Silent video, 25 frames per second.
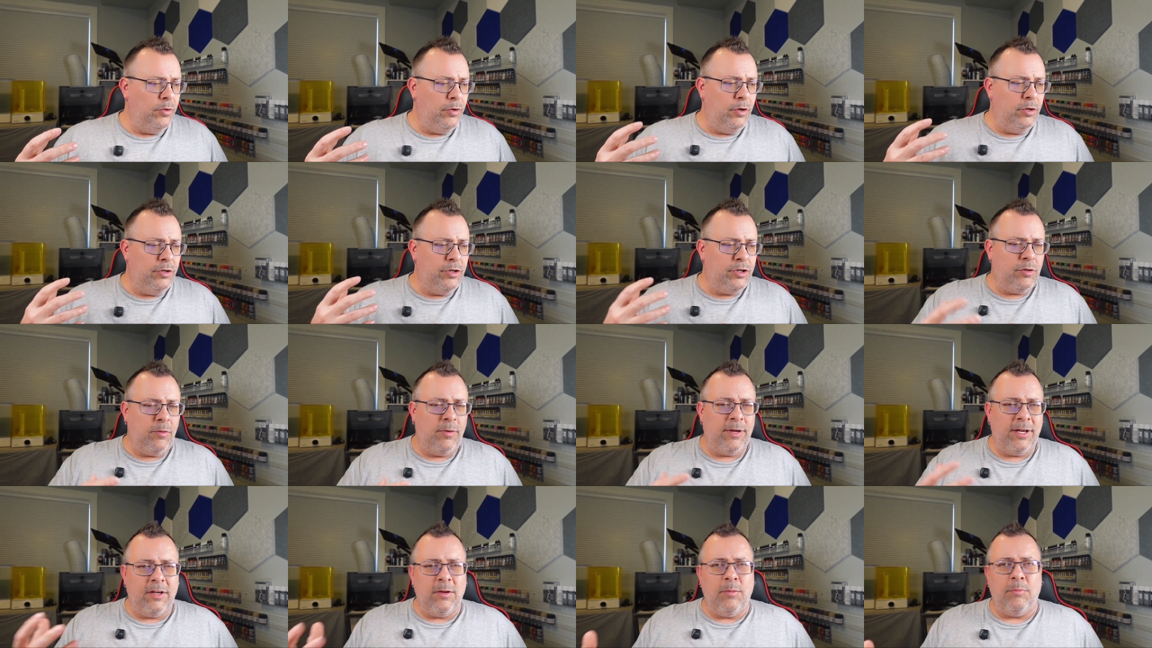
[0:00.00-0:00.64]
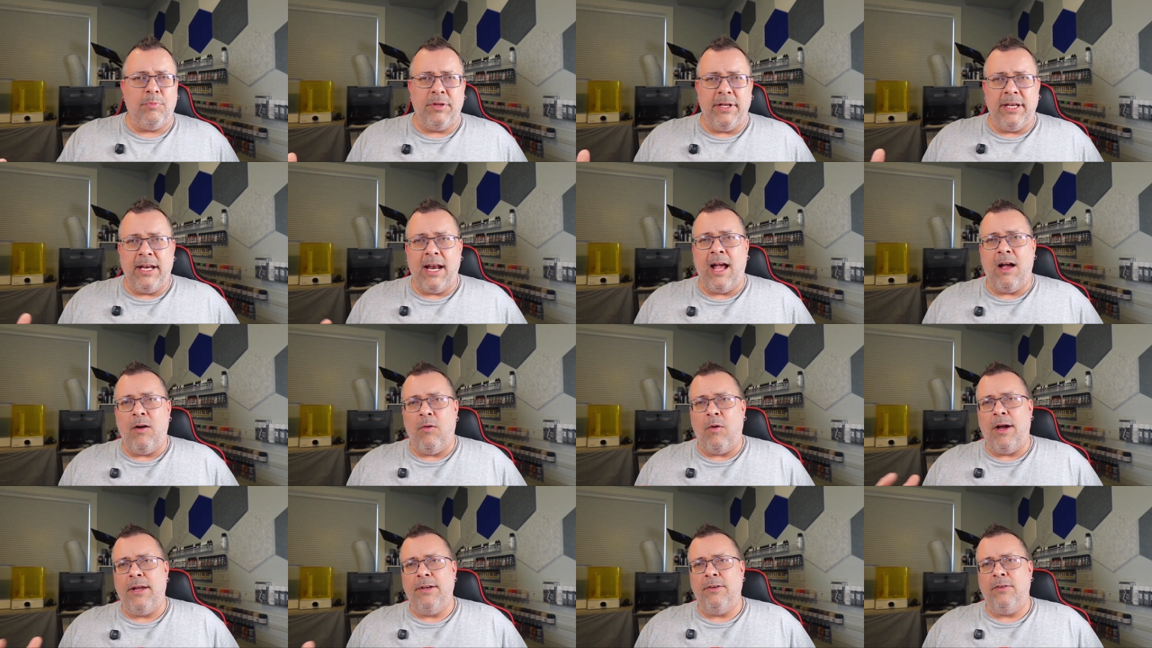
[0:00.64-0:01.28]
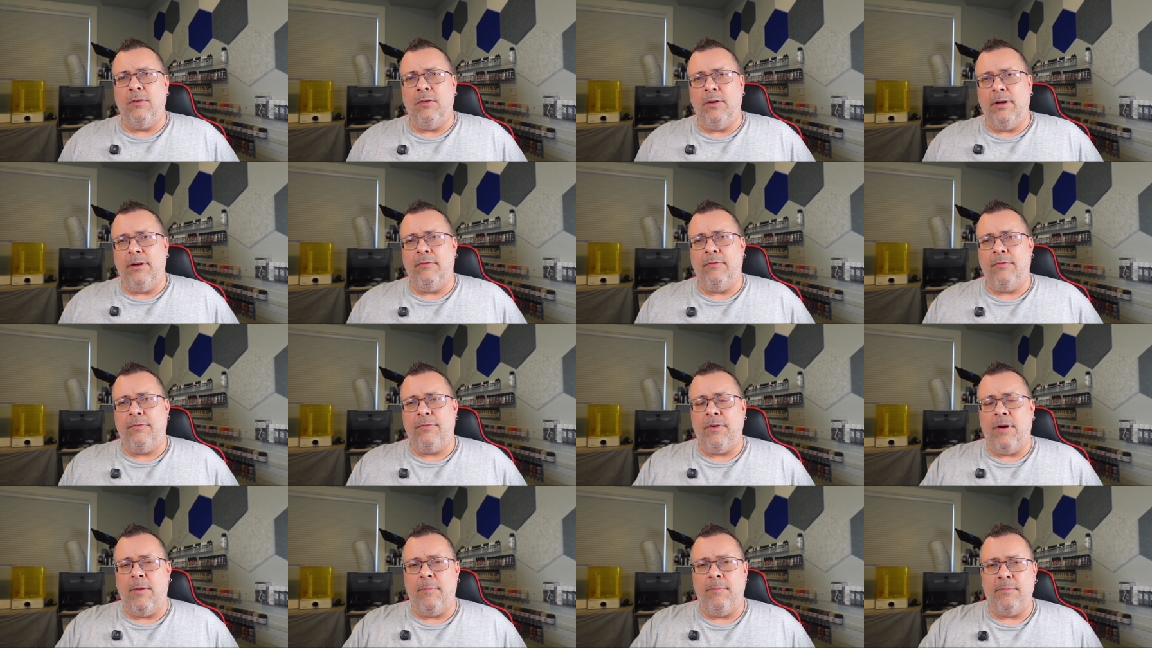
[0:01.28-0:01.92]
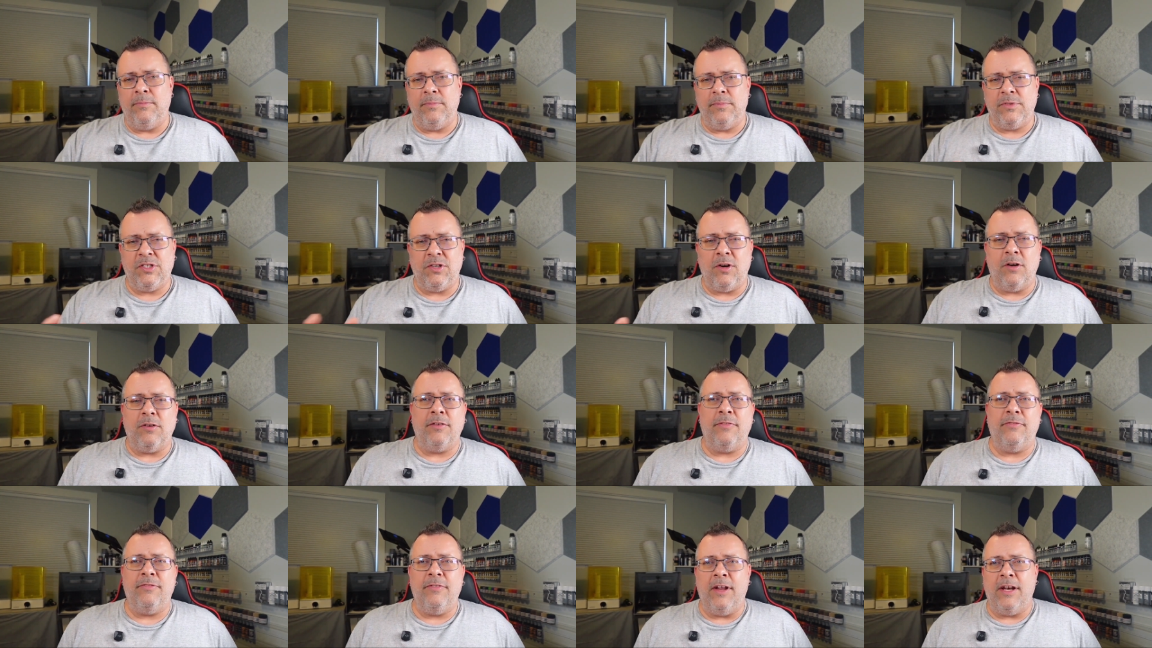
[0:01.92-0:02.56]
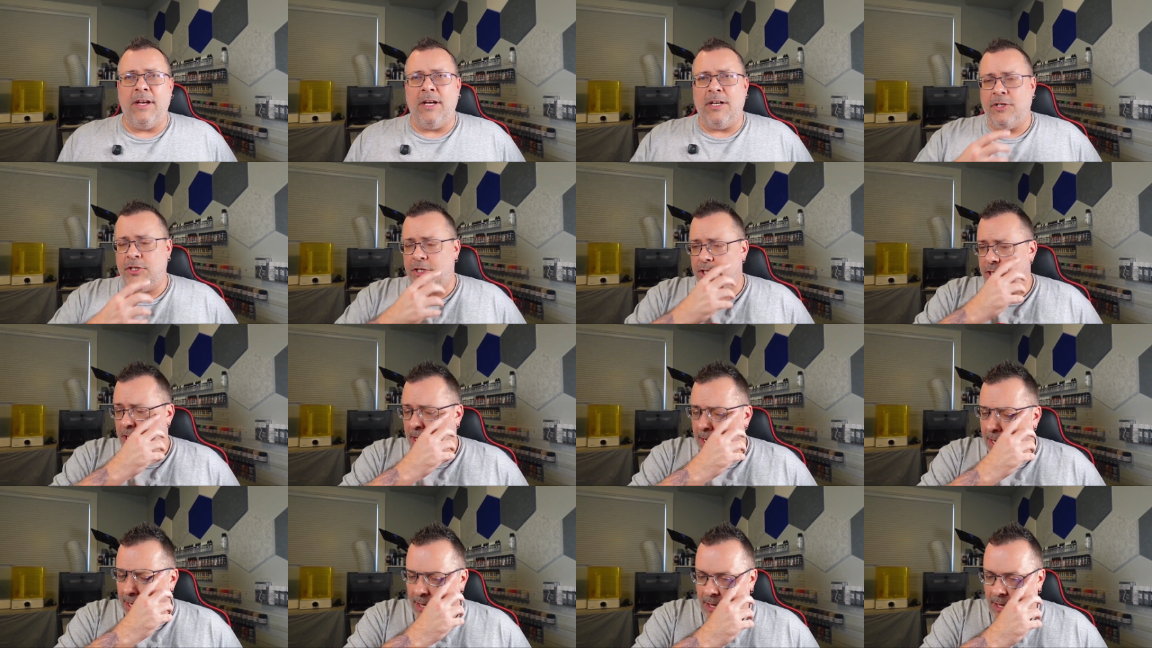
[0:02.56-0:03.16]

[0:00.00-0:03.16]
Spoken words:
showing complete how I do it from start to finish,